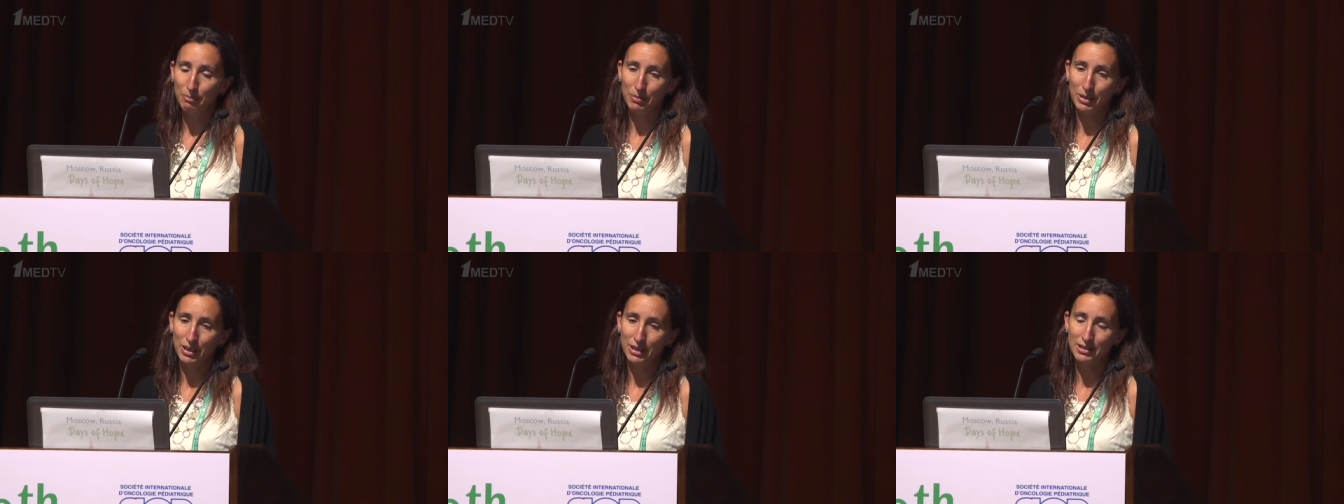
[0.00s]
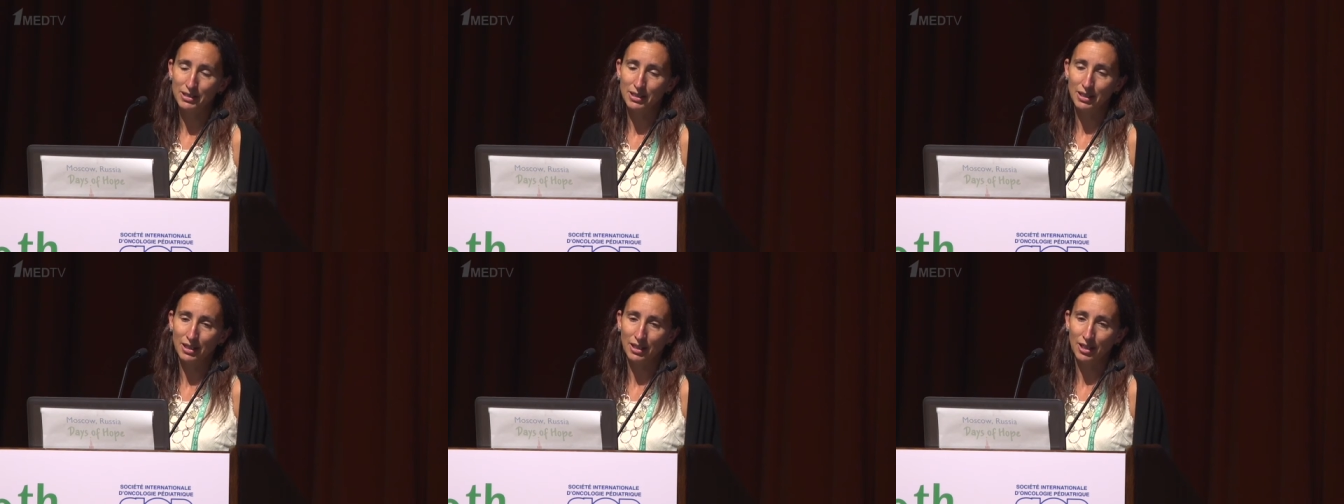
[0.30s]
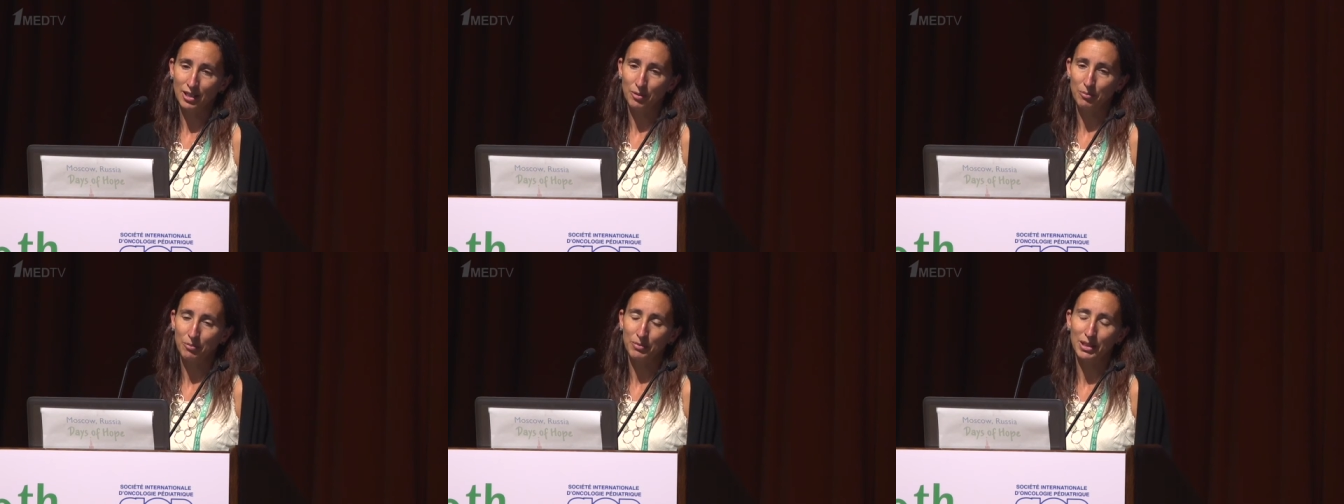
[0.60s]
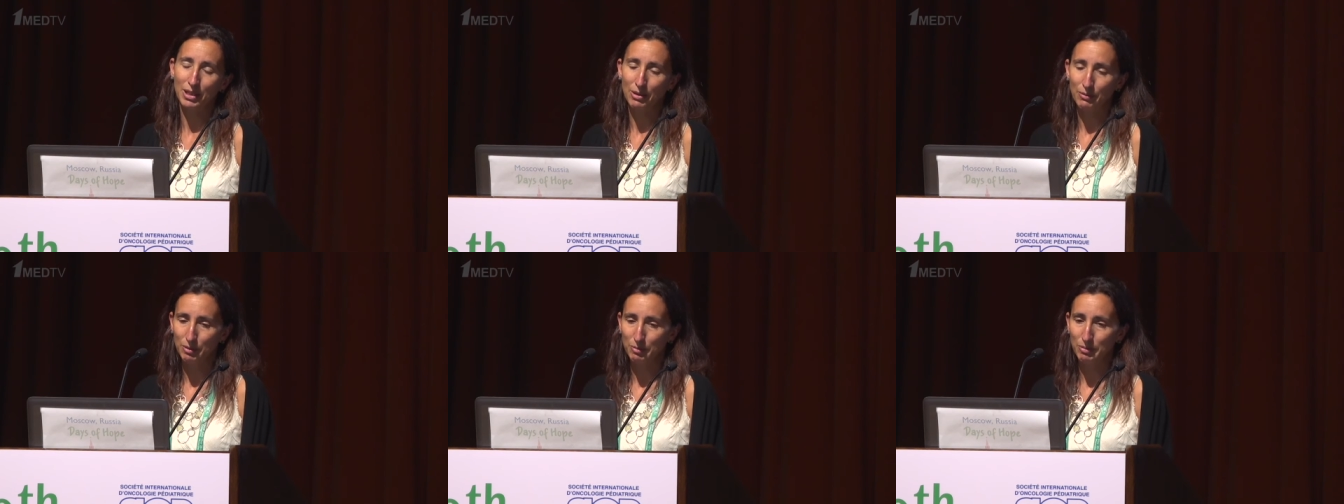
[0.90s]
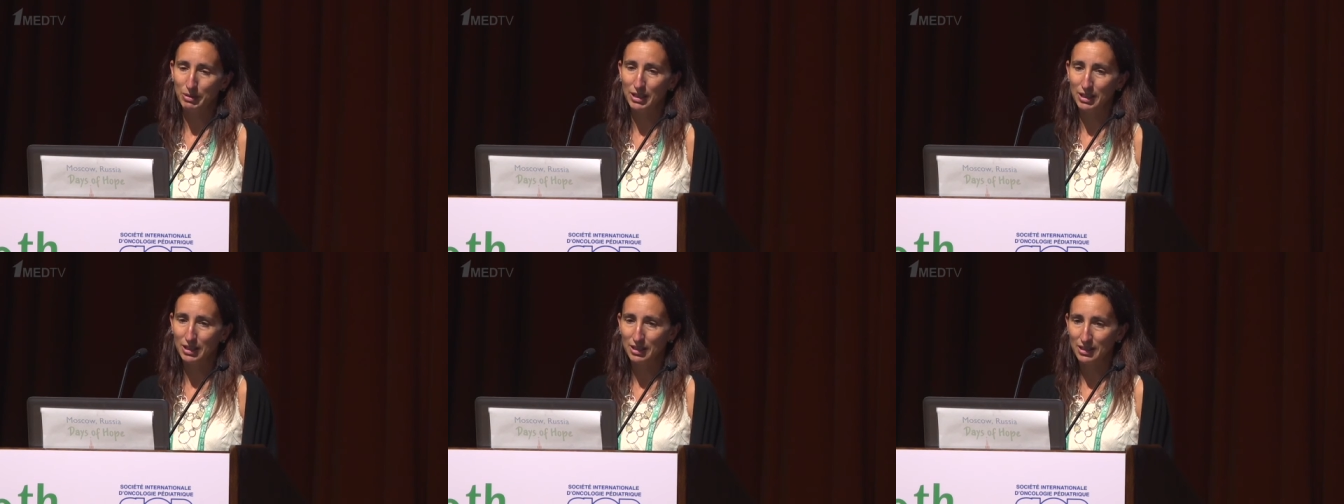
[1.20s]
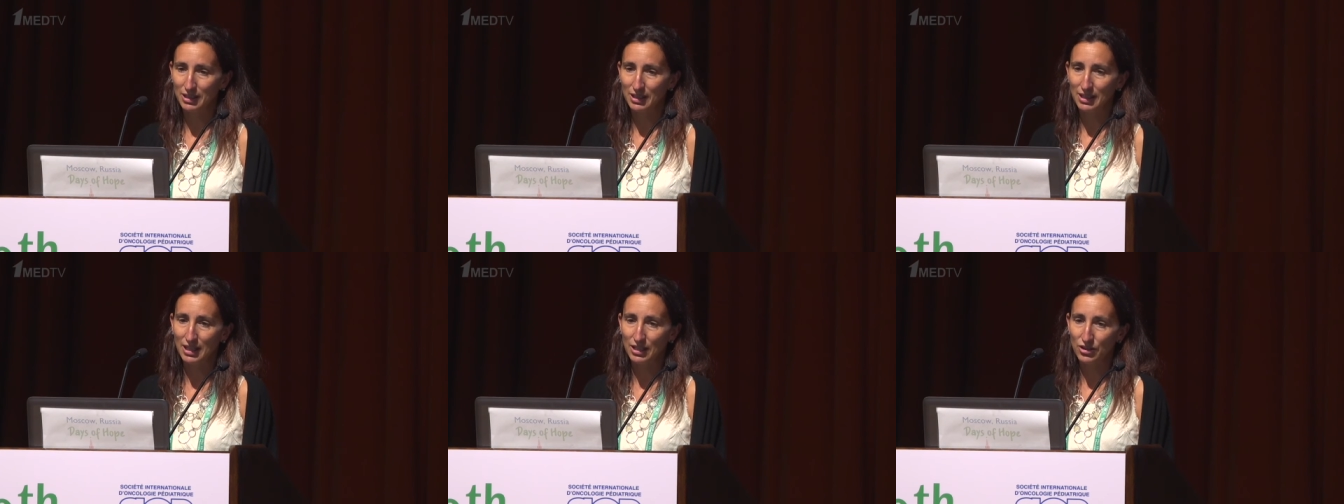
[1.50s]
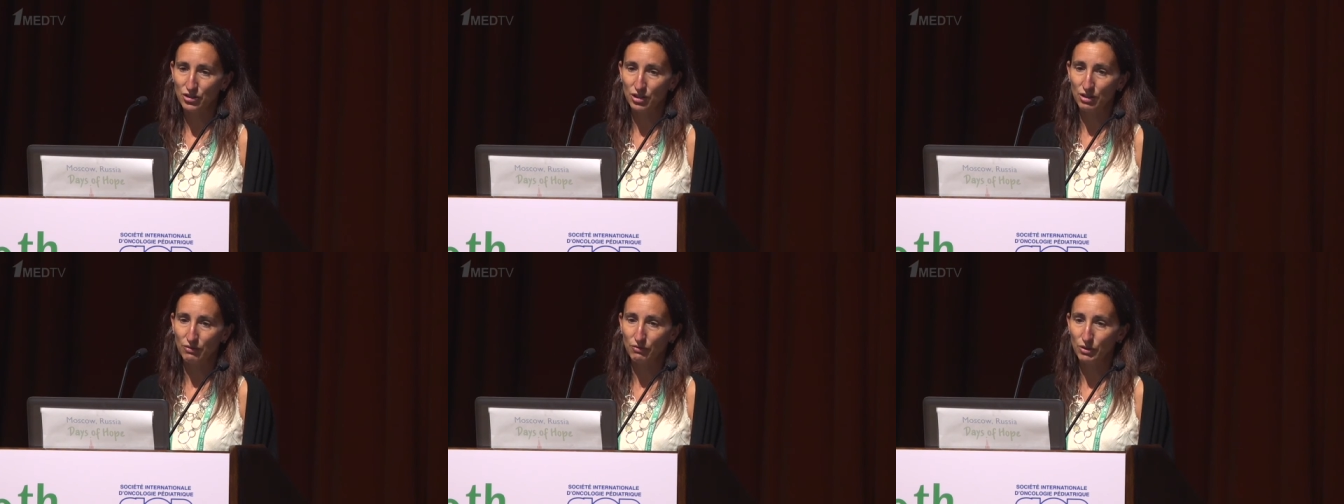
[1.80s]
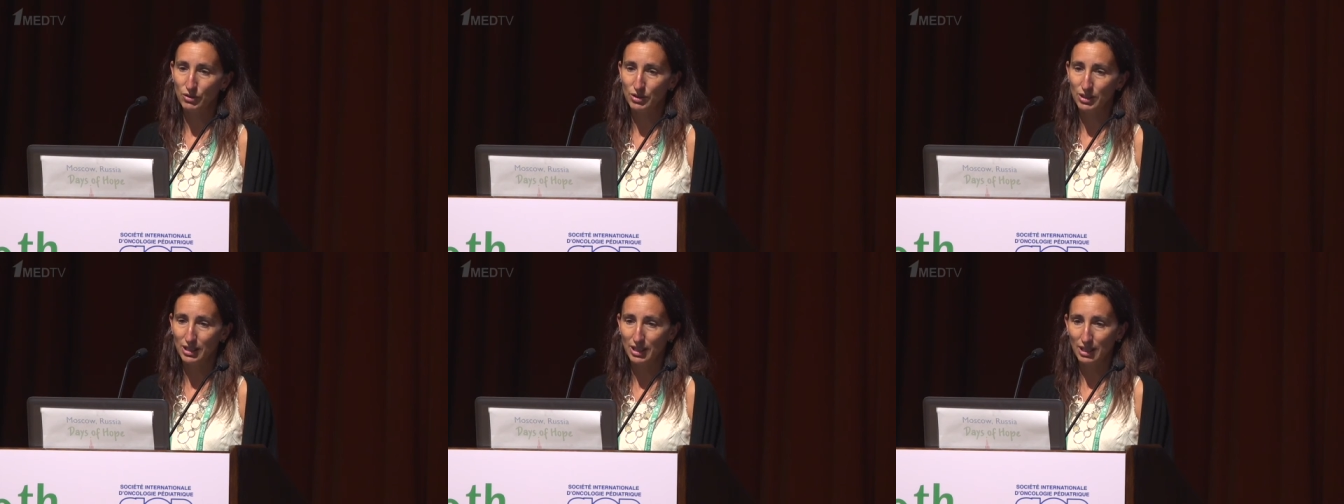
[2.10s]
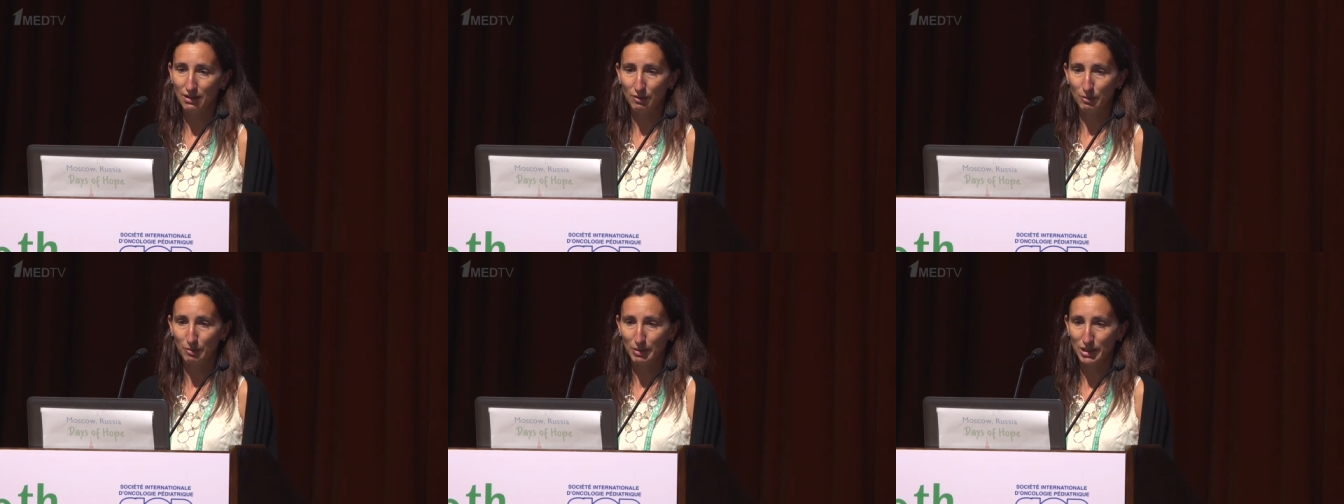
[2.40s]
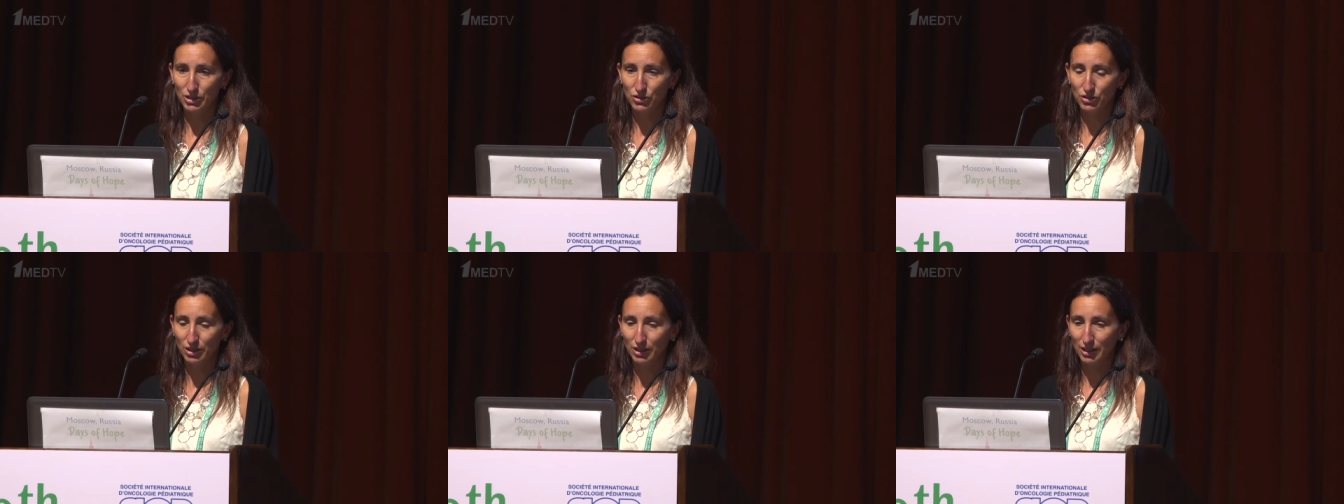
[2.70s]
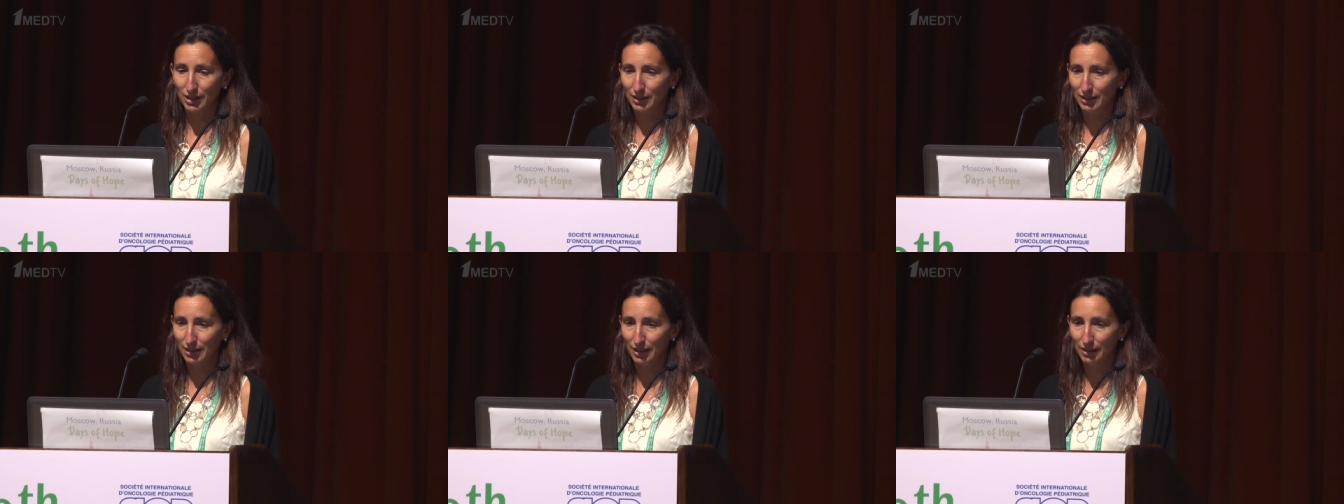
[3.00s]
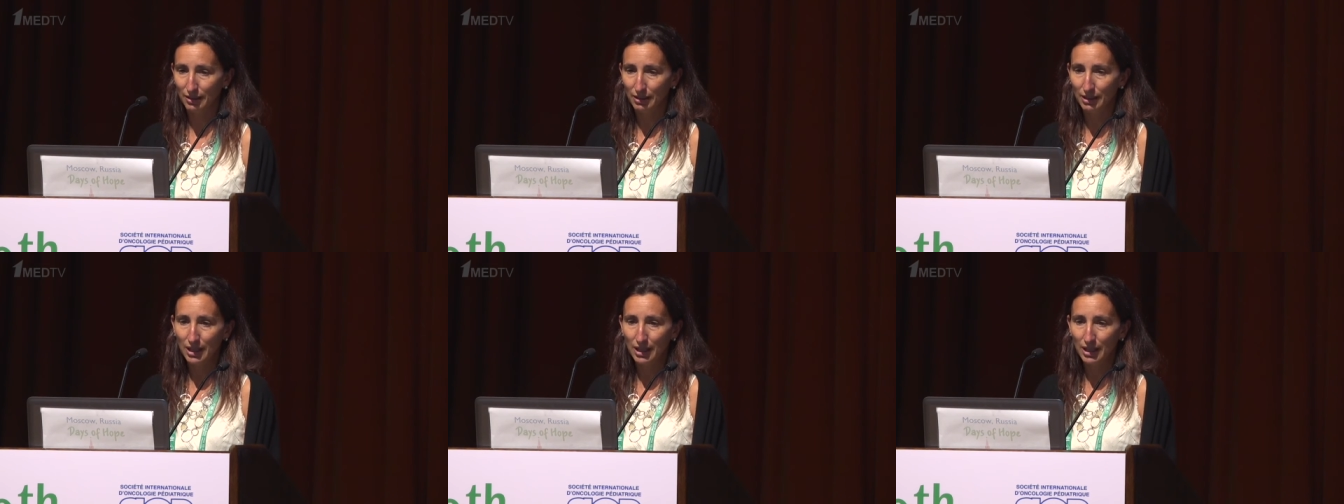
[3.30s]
but that would be an indication if you did have a patient like that.